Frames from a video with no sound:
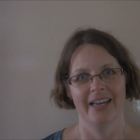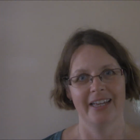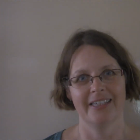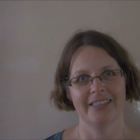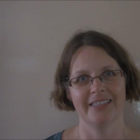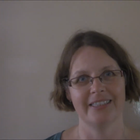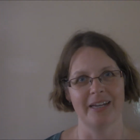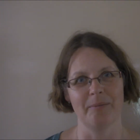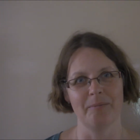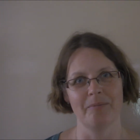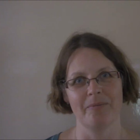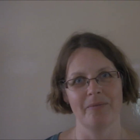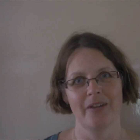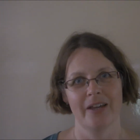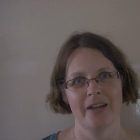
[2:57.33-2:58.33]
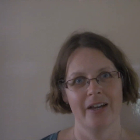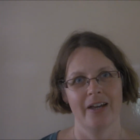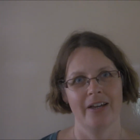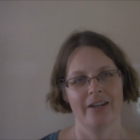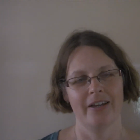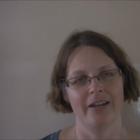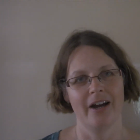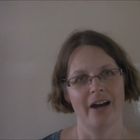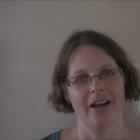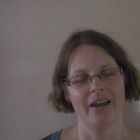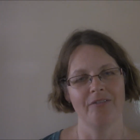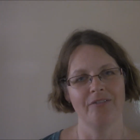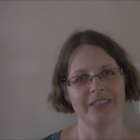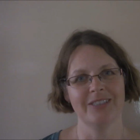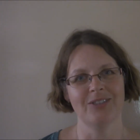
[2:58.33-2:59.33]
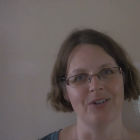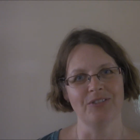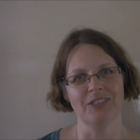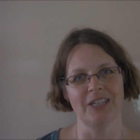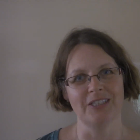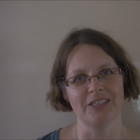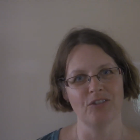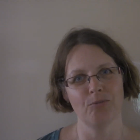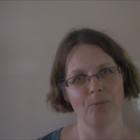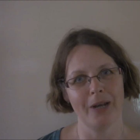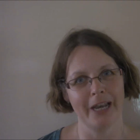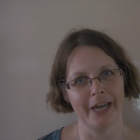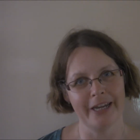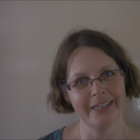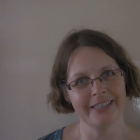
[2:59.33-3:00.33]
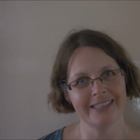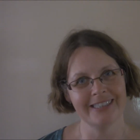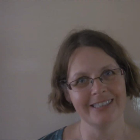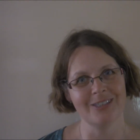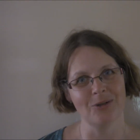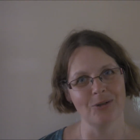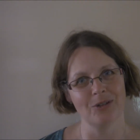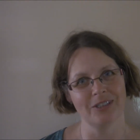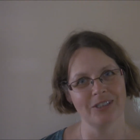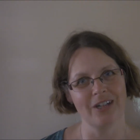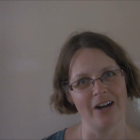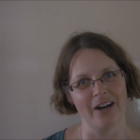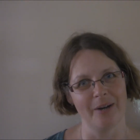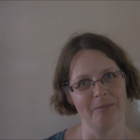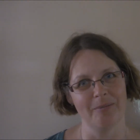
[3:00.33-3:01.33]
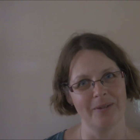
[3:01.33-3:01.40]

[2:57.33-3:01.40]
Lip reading: it's a lovely sort of sense of place all the time.